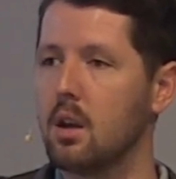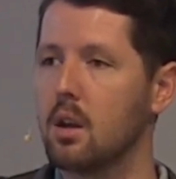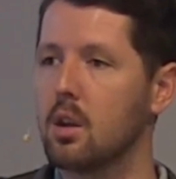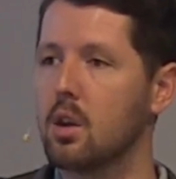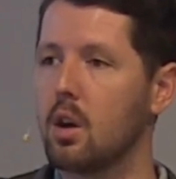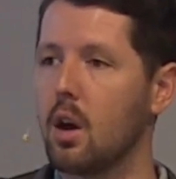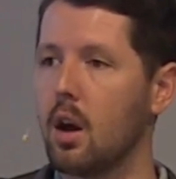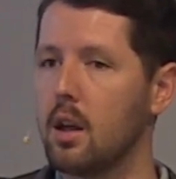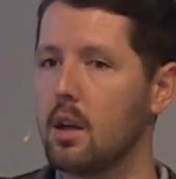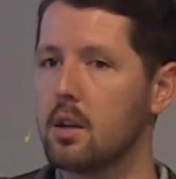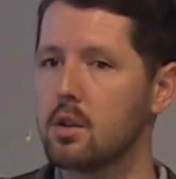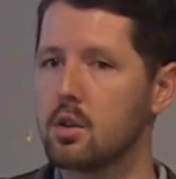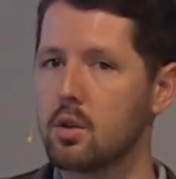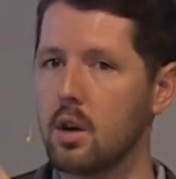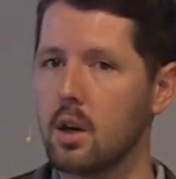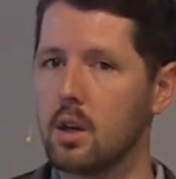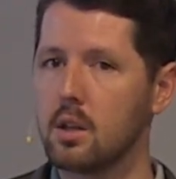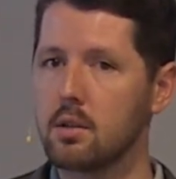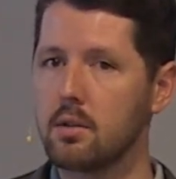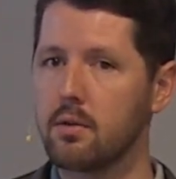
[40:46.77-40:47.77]
God has
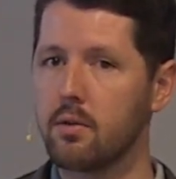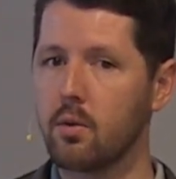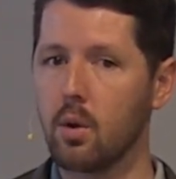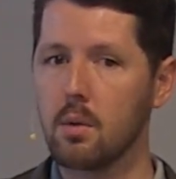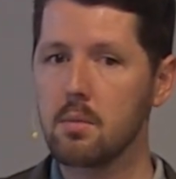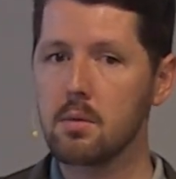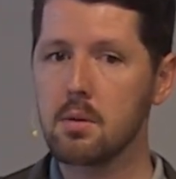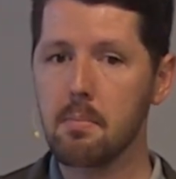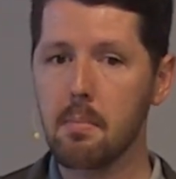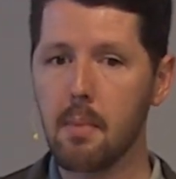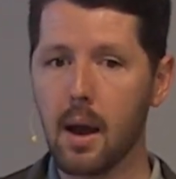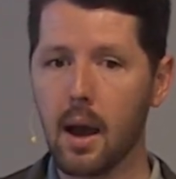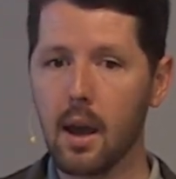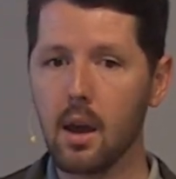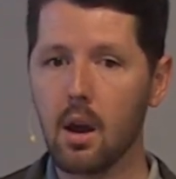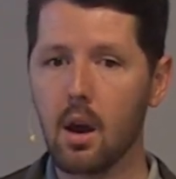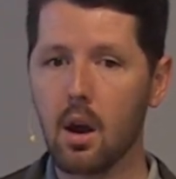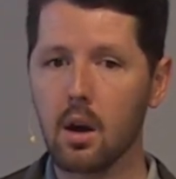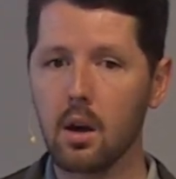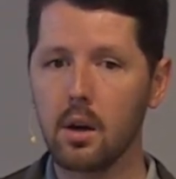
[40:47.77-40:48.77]
transformed my
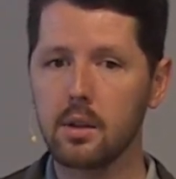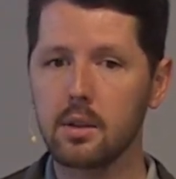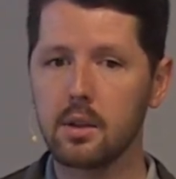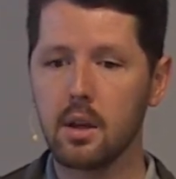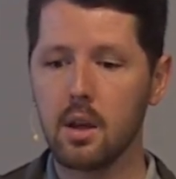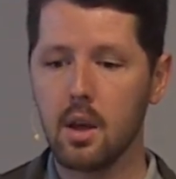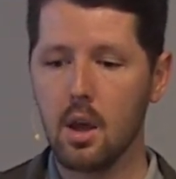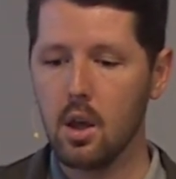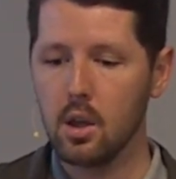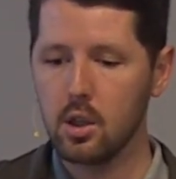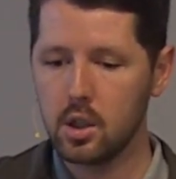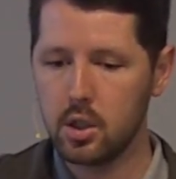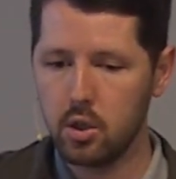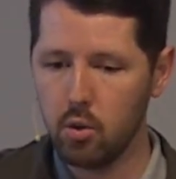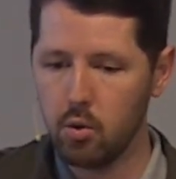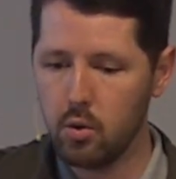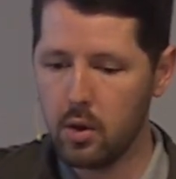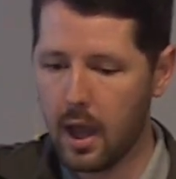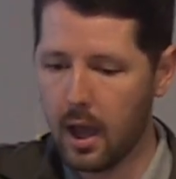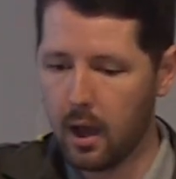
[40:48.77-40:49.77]
heart
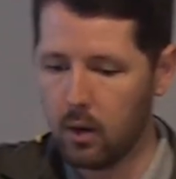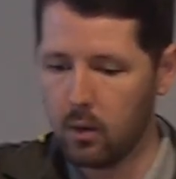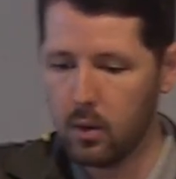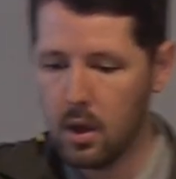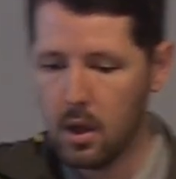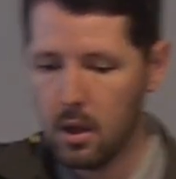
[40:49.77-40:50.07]
to now